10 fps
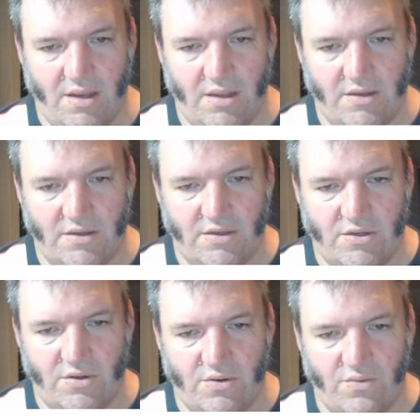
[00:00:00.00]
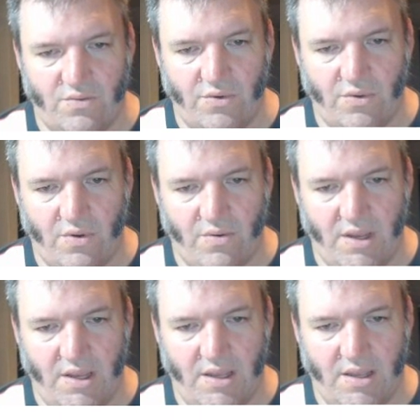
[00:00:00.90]
and this is 2 root
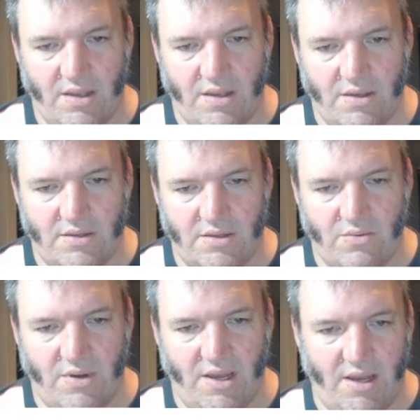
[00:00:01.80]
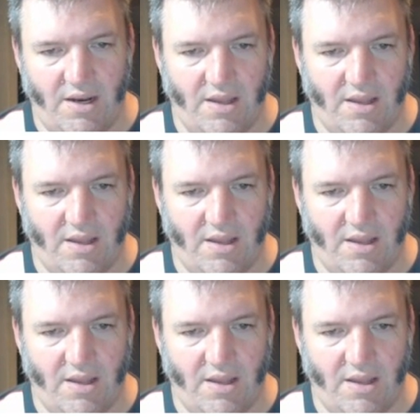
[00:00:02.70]
3 squared.